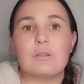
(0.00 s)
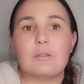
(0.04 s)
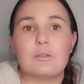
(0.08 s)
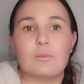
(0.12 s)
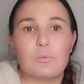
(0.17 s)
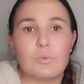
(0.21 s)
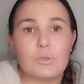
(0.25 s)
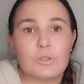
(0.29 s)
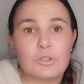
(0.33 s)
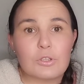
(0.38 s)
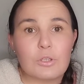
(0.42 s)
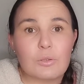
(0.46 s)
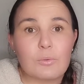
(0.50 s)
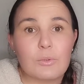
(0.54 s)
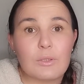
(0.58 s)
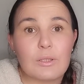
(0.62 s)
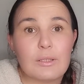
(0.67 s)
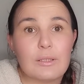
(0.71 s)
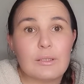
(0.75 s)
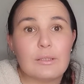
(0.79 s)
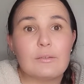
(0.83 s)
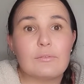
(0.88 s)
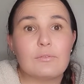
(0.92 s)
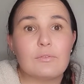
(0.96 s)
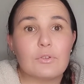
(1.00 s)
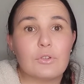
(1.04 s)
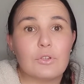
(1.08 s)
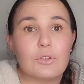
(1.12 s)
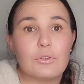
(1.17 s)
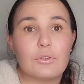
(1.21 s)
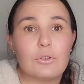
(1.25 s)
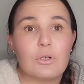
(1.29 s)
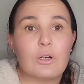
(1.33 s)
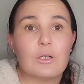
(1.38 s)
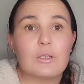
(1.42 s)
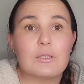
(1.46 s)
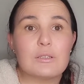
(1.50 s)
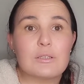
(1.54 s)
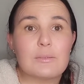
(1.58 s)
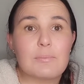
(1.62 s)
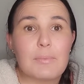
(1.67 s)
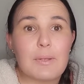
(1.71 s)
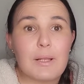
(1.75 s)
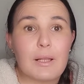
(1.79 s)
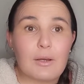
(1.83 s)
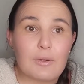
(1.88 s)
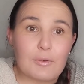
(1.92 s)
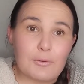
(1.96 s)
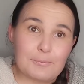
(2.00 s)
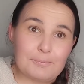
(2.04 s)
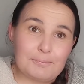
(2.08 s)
which I will link for you guys below.